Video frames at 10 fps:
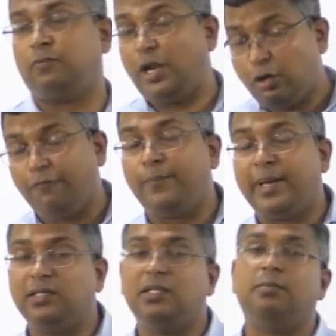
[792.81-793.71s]
One of
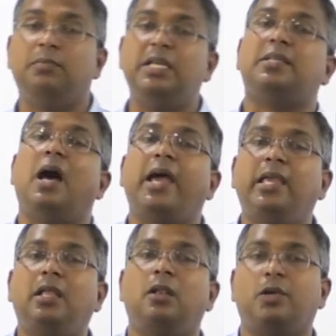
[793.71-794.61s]
among them is
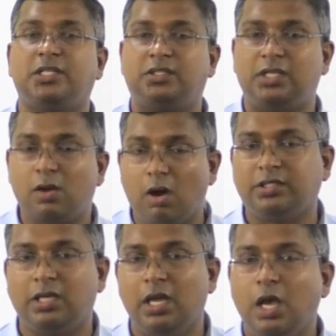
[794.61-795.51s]
high logistic
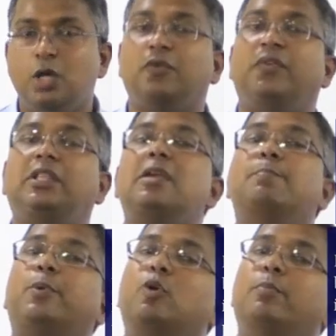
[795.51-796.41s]
cost. So with the
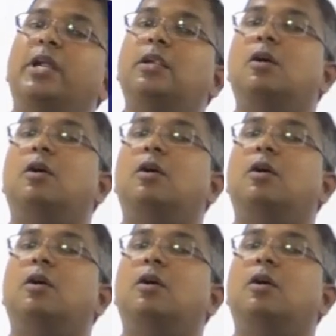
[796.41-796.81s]
improvement